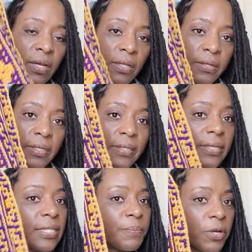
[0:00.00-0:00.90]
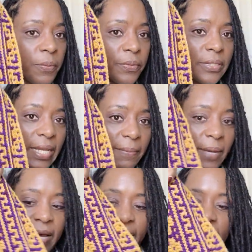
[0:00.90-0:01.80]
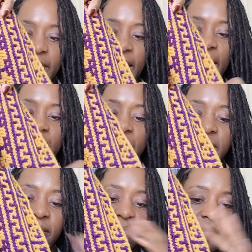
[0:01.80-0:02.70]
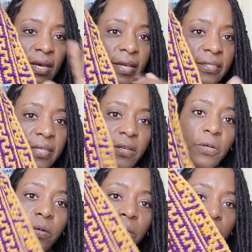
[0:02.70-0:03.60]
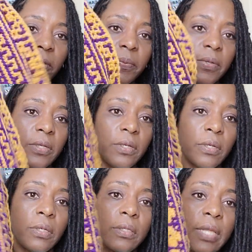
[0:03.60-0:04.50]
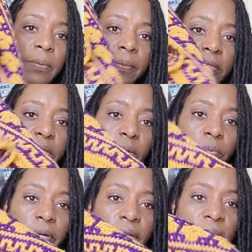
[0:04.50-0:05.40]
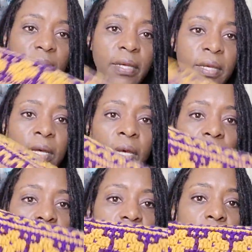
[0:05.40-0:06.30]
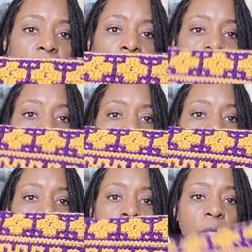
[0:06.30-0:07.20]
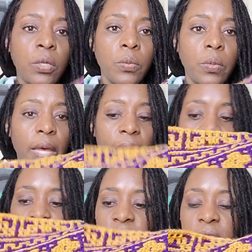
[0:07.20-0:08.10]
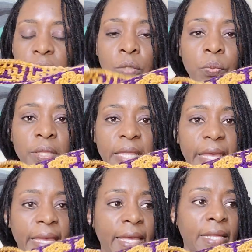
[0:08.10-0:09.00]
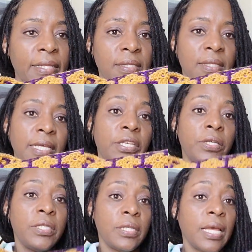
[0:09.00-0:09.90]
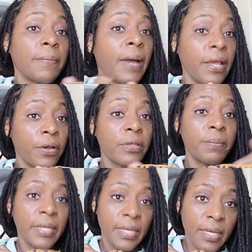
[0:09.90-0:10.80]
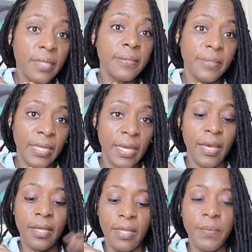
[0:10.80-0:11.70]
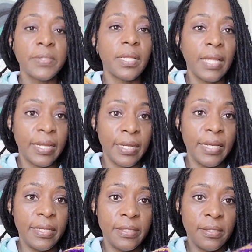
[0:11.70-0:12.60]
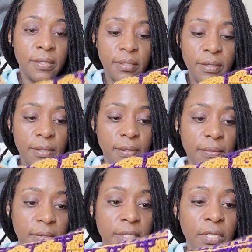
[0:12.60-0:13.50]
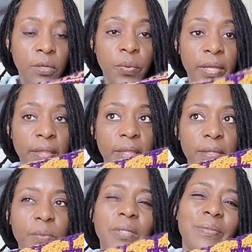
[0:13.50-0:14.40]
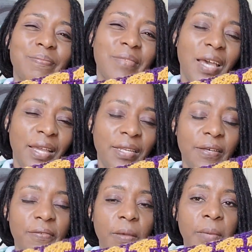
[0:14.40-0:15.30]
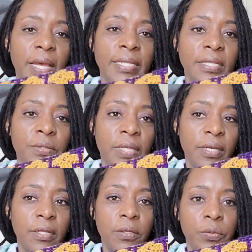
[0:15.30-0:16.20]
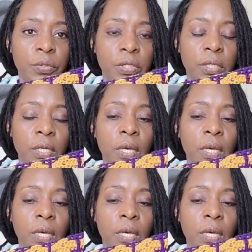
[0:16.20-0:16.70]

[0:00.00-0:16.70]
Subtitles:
color is purple, like mine. And I was like, oh, purple and gold, that would be so pretty. So you don't have to deal with ends like you did, like my earth blanket. Yeah, that was a lot of ends to deal with. Well, kind of. I mean, I did do the enclosed